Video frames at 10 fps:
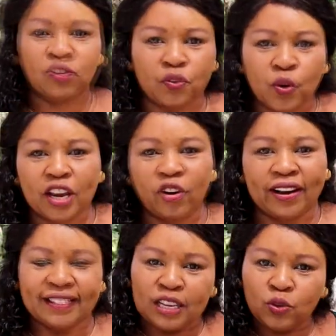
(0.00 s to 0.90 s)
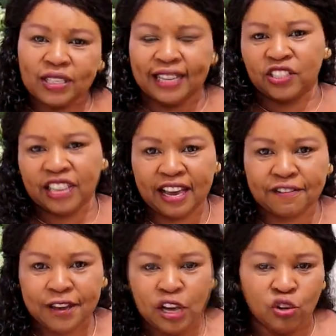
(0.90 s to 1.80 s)
of cooking oil, they use a
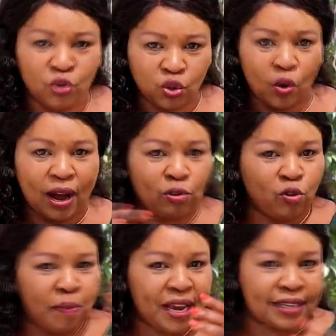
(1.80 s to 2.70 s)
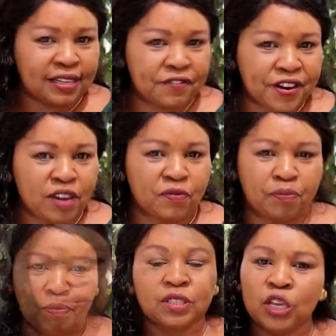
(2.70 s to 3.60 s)
chef to show how to make different
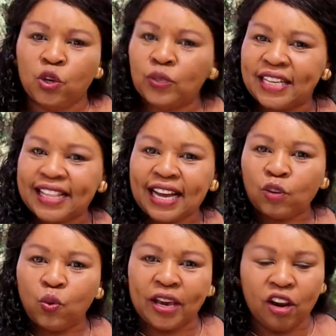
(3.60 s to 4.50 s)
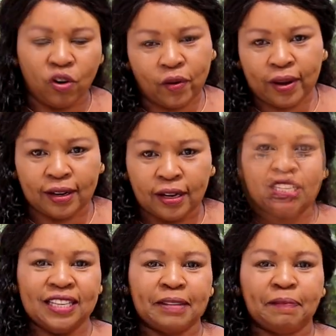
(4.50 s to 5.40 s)
foods using that cooking oil.
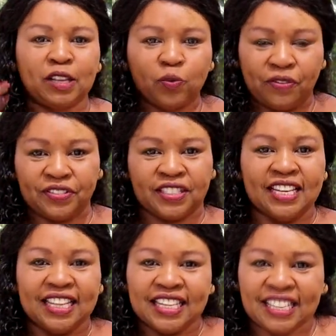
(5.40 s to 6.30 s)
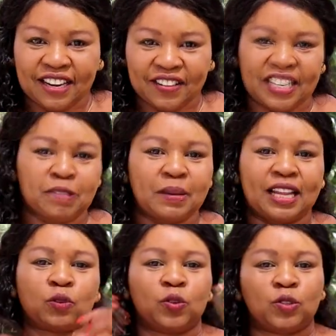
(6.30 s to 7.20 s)
In the past, we've seen this advertisement
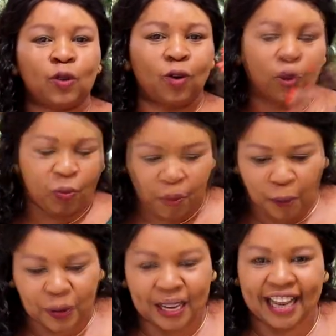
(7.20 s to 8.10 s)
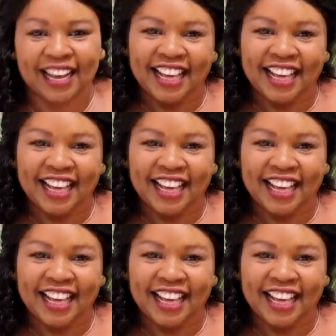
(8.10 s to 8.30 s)
that was so popular